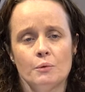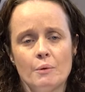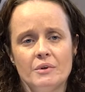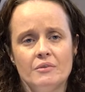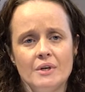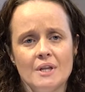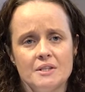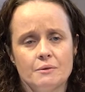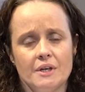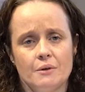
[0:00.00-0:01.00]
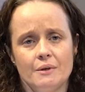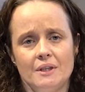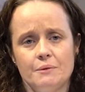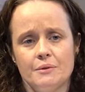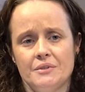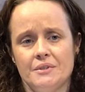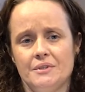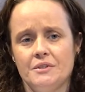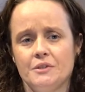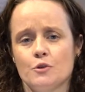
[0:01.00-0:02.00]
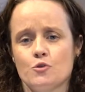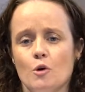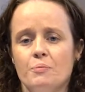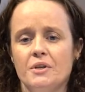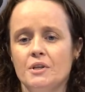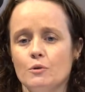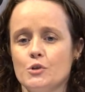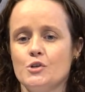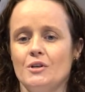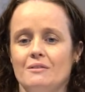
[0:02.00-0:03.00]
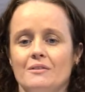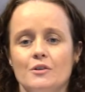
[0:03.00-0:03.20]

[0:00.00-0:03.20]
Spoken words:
what we realized quite quickly was that this is a drop in the ocean.